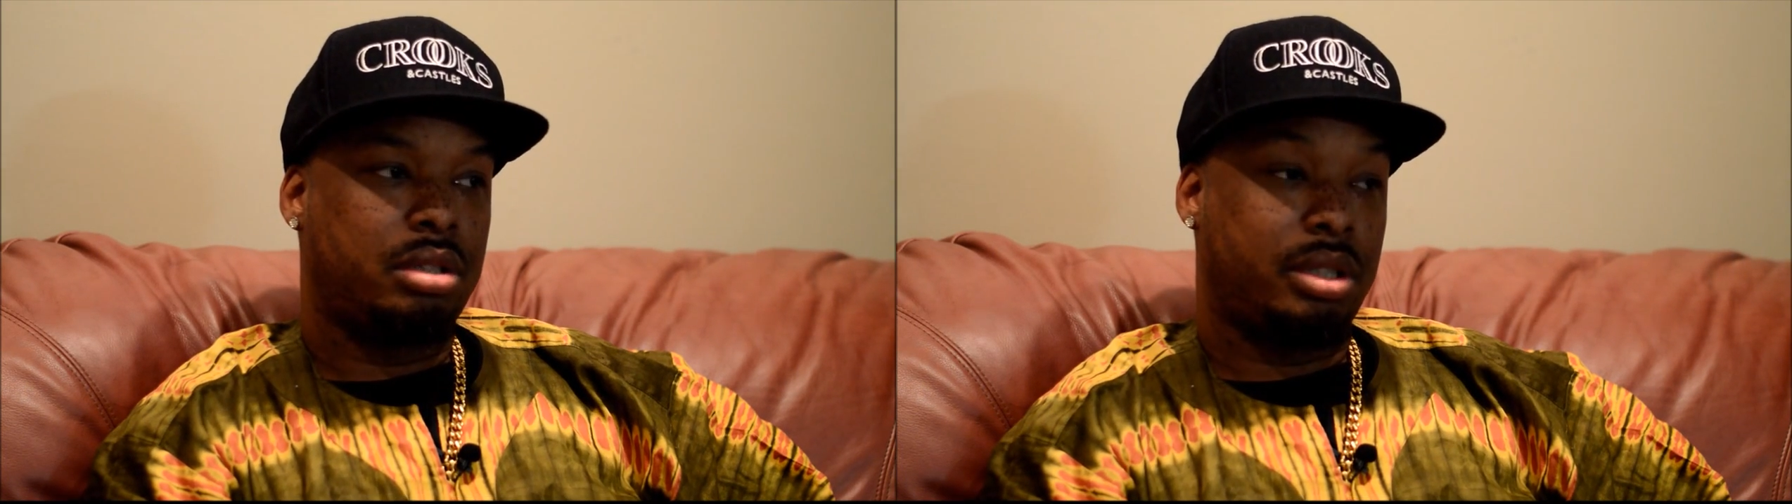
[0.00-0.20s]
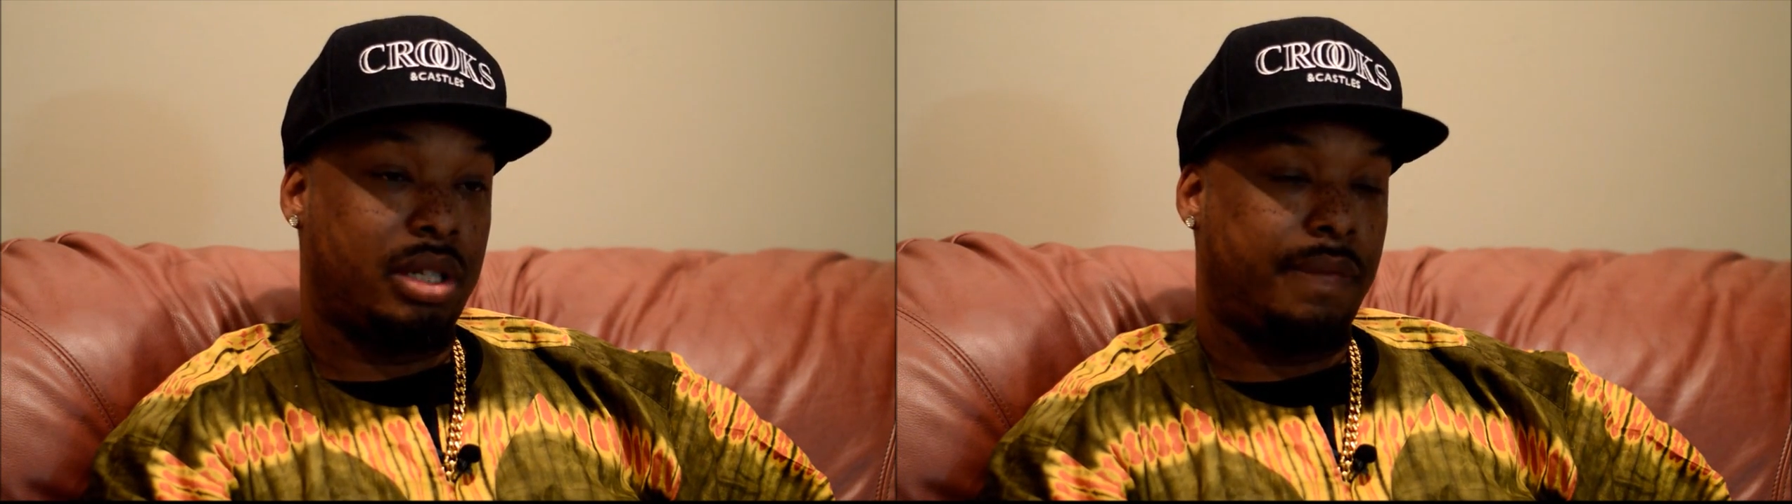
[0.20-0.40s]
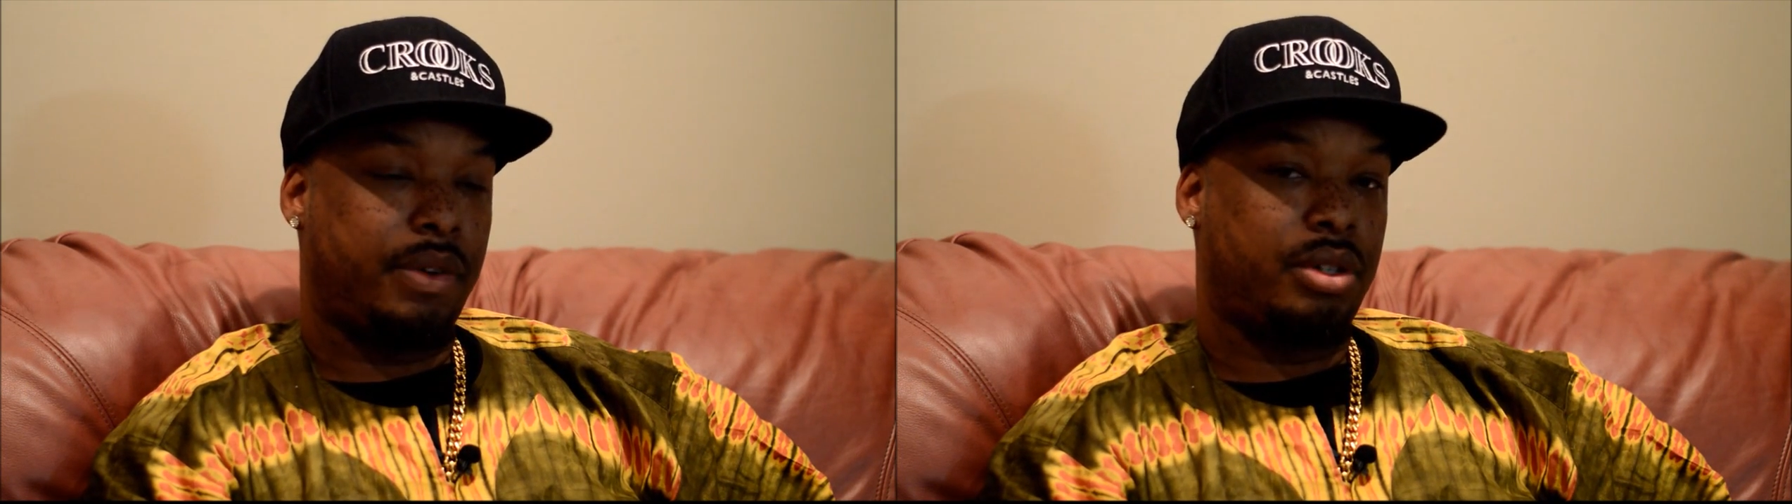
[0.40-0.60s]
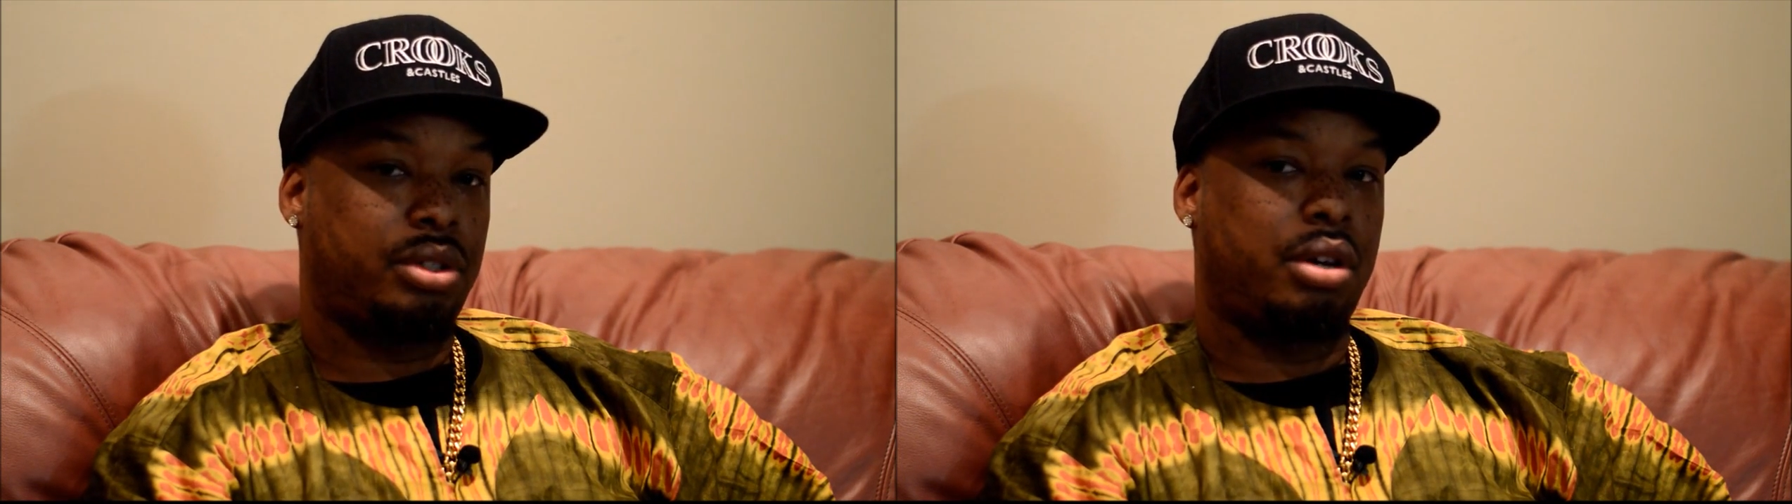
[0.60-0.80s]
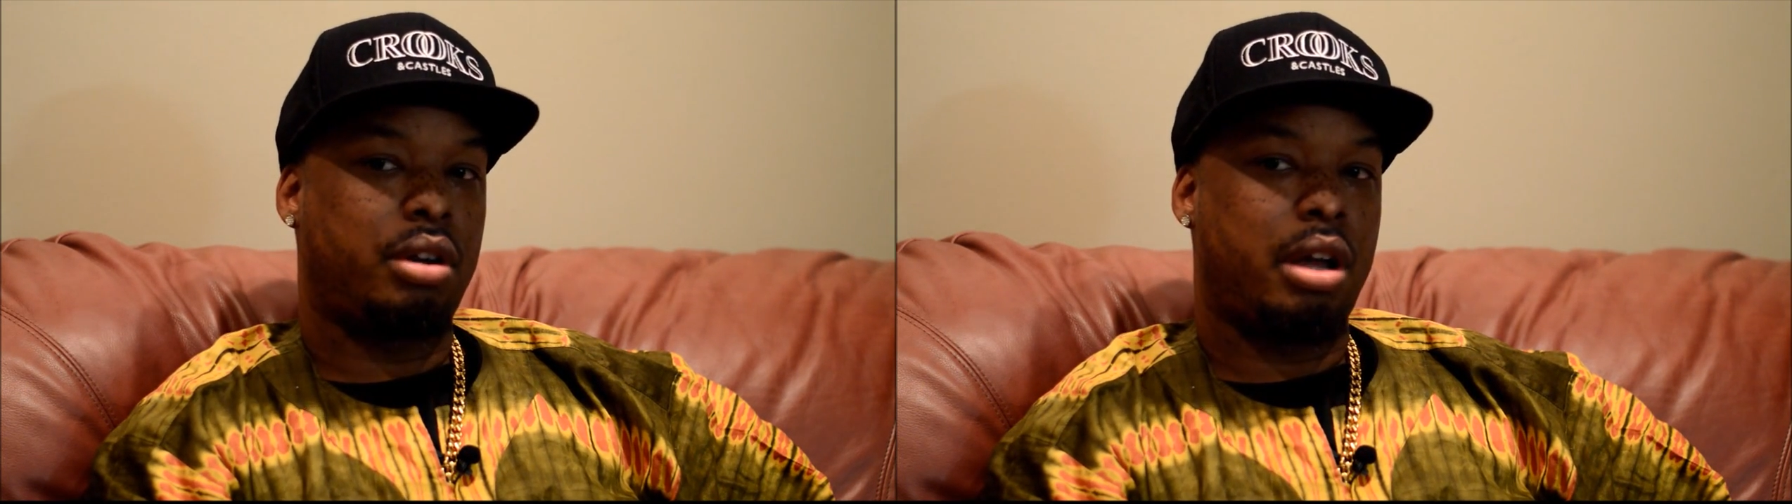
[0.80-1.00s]
since I
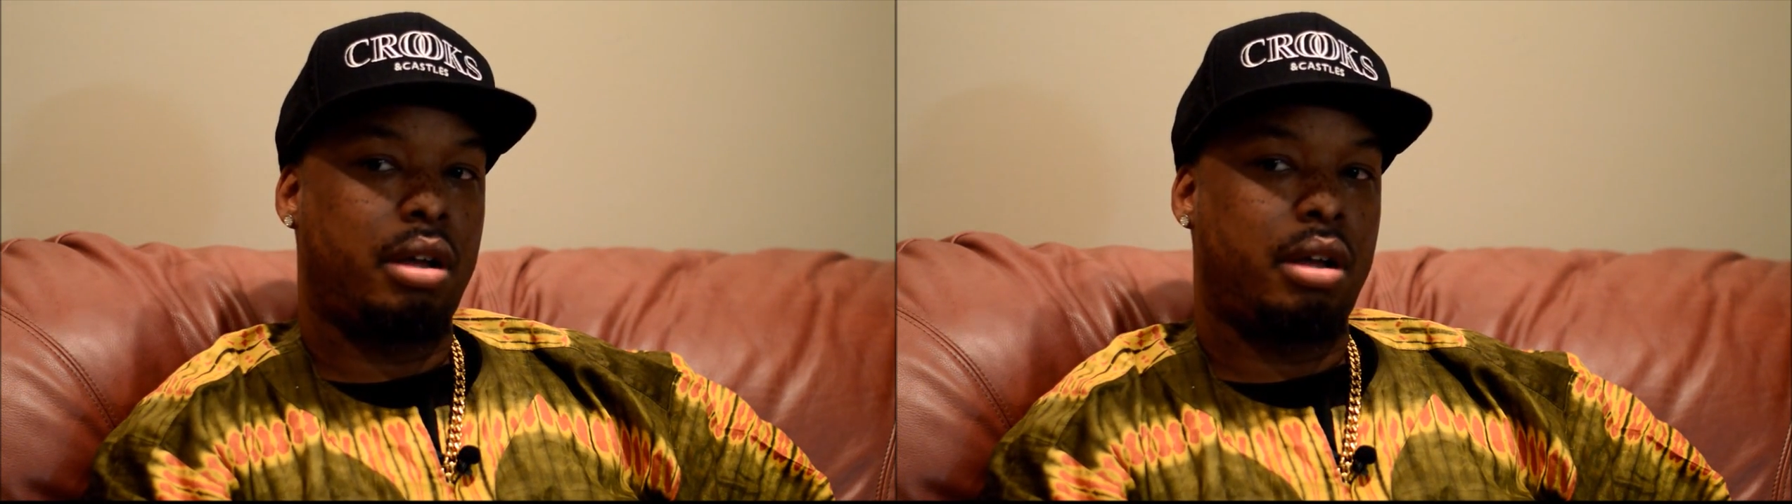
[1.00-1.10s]
first heard